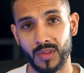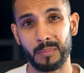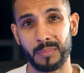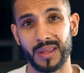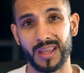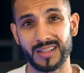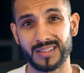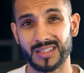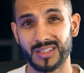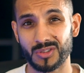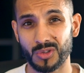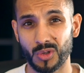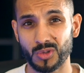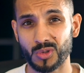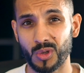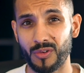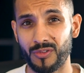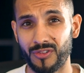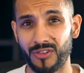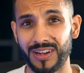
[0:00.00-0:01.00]
PS, there's
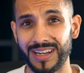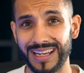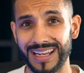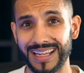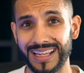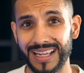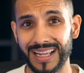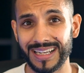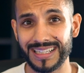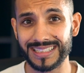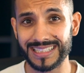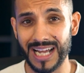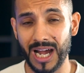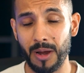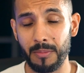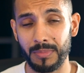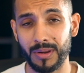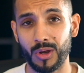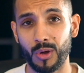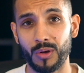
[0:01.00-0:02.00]
also a free link
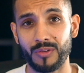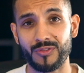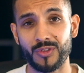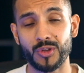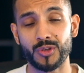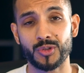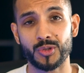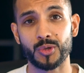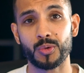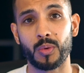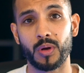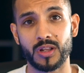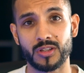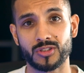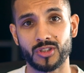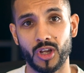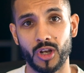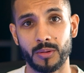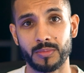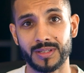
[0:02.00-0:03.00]
down below if you do want to
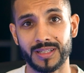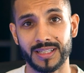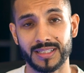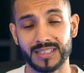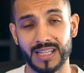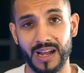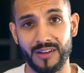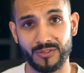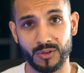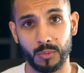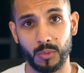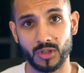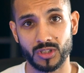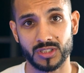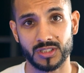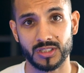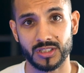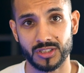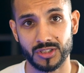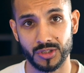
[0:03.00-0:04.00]
sign up to this after
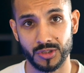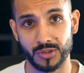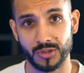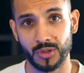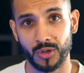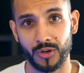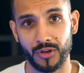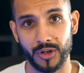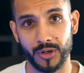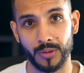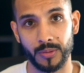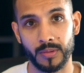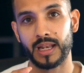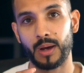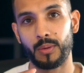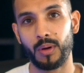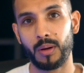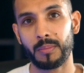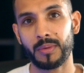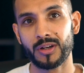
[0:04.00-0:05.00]
watching this tutorial.
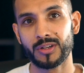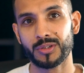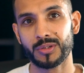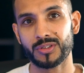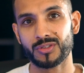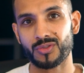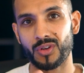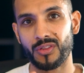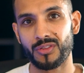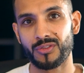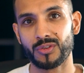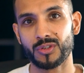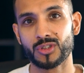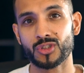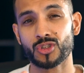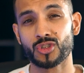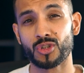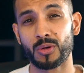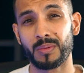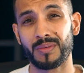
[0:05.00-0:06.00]
Now what I'm going to do is run through
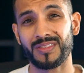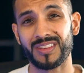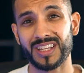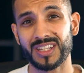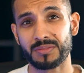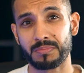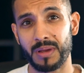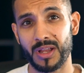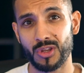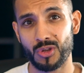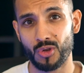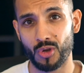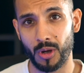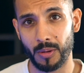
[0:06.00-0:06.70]
some of these menu